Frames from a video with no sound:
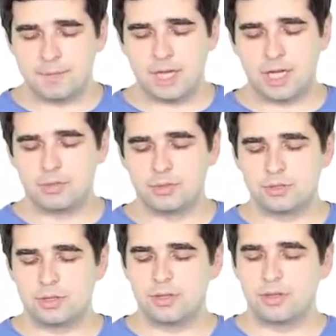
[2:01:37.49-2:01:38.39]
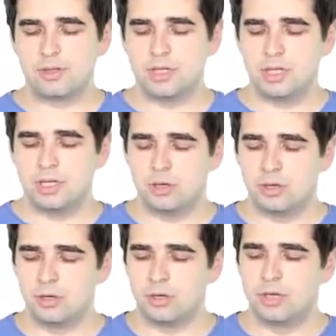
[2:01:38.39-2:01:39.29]
and we sorted the
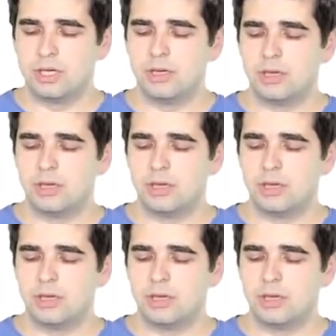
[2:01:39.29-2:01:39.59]
whole